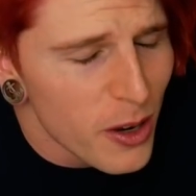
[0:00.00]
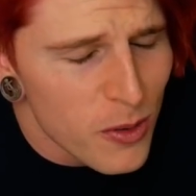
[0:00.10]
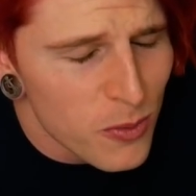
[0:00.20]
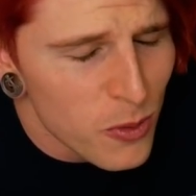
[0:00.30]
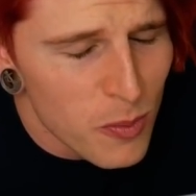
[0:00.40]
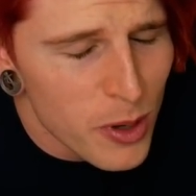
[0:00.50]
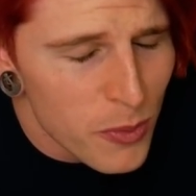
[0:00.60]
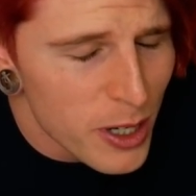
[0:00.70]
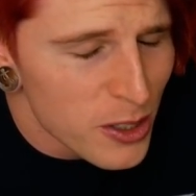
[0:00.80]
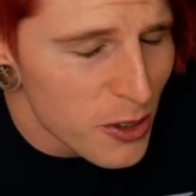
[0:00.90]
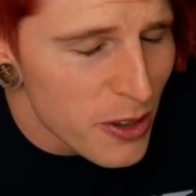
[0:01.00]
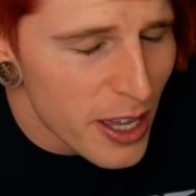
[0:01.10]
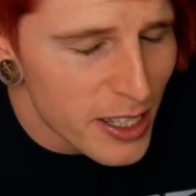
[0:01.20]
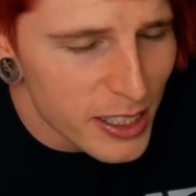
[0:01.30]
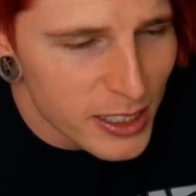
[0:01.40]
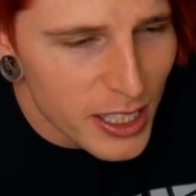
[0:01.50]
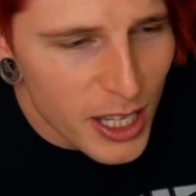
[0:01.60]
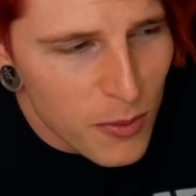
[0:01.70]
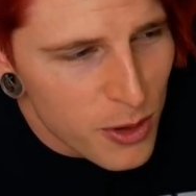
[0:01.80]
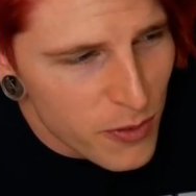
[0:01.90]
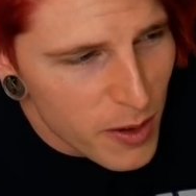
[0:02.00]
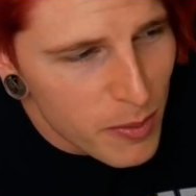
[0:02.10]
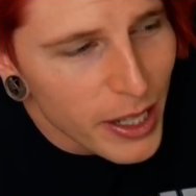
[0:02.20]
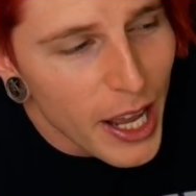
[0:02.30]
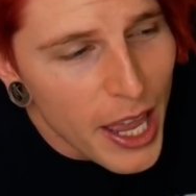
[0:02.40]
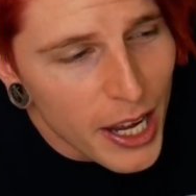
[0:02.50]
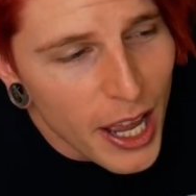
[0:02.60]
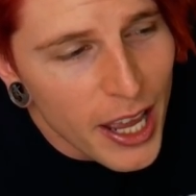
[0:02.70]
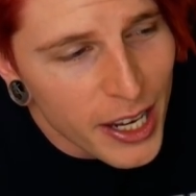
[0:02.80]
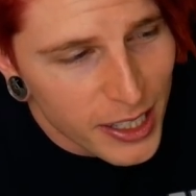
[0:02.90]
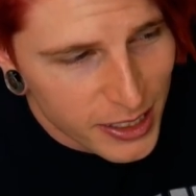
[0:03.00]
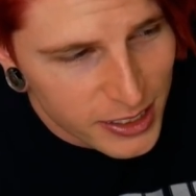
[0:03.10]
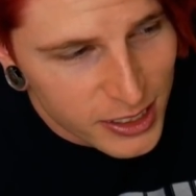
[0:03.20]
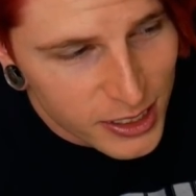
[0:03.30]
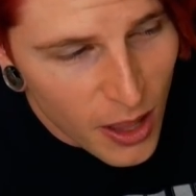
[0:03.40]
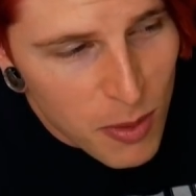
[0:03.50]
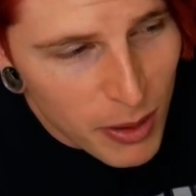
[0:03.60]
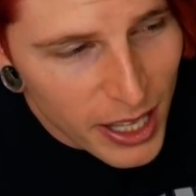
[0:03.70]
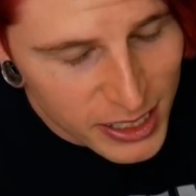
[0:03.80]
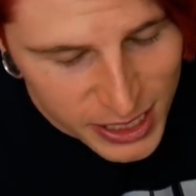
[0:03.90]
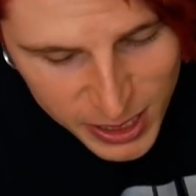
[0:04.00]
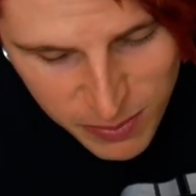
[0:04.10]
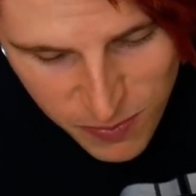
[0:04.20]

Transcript: And what better way to show that than to sit down with your family and be like, hey, I'm the black sheep.